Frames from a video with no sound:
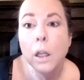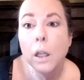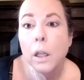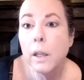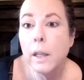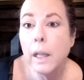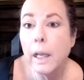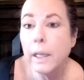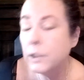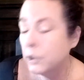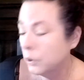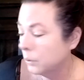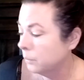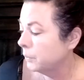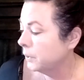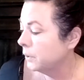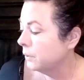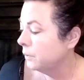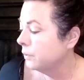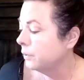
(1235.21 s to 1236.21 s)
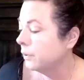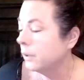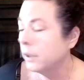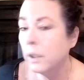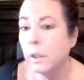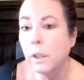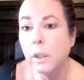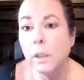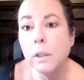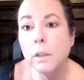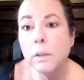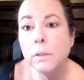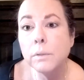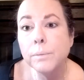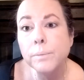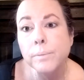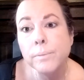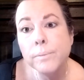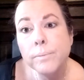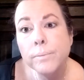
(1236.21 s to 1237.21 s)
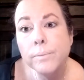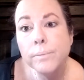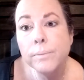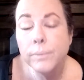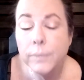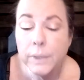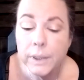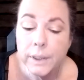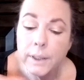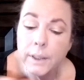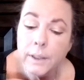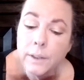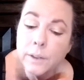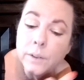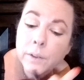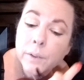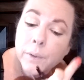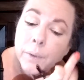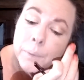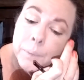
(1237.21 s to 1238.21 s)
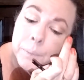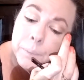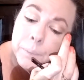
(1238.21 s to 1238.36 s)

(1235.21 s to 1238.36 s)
that your middle finger is easier.